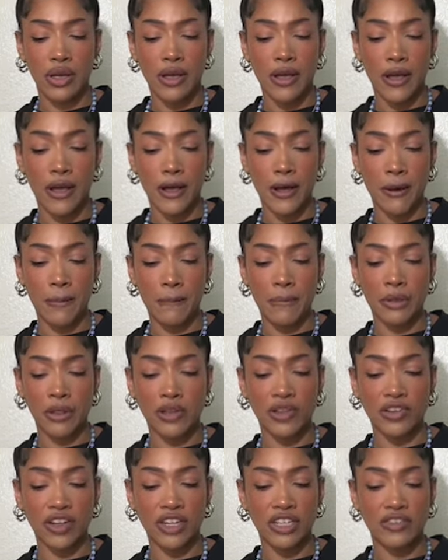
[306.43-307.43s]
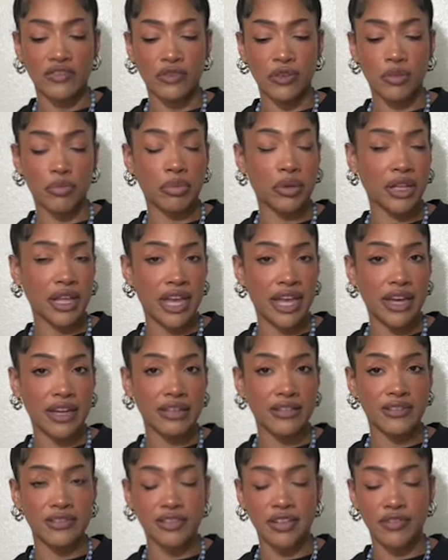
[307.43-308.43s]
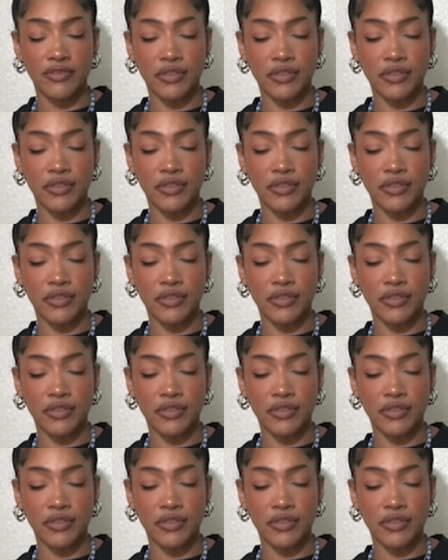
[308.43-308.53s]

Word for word: Um, it looks like for plans and